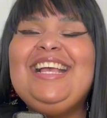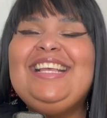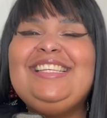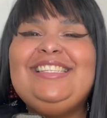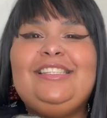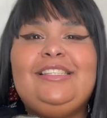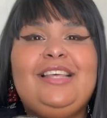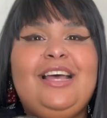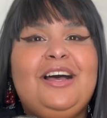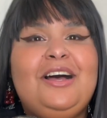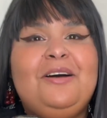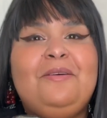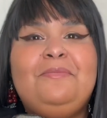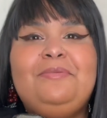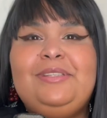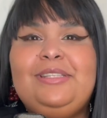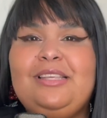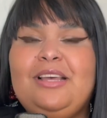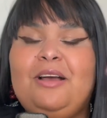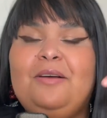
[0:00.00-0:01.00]
Sub.
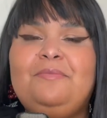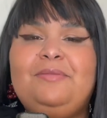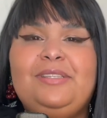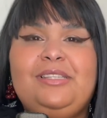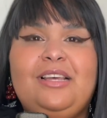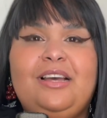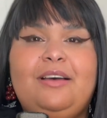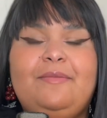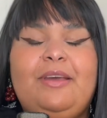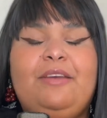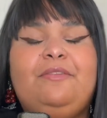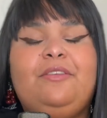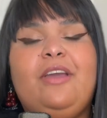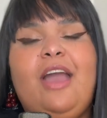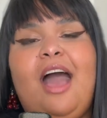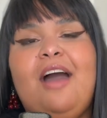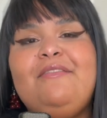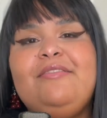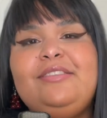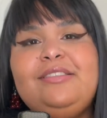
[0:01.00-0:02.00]
If you
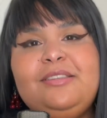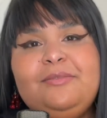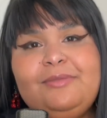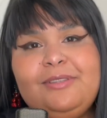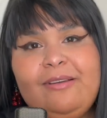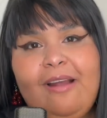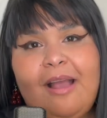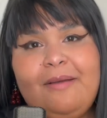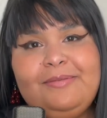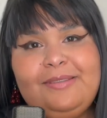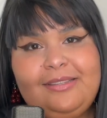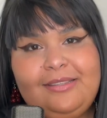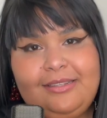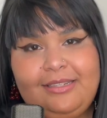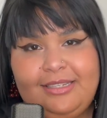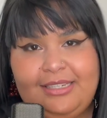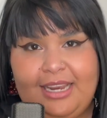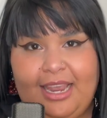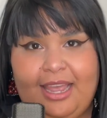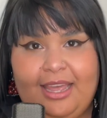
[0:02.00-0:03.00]
haven't subscribed to the
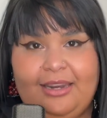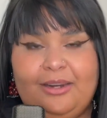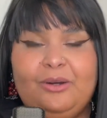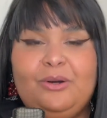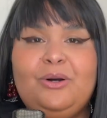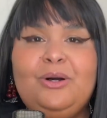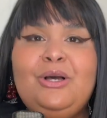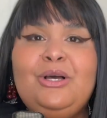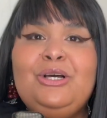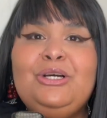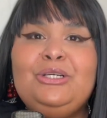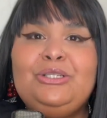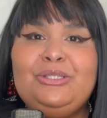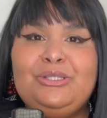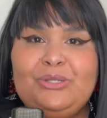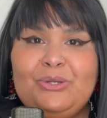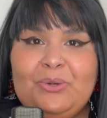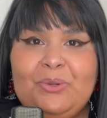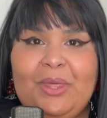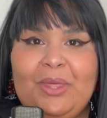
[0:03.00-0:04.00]
channel, do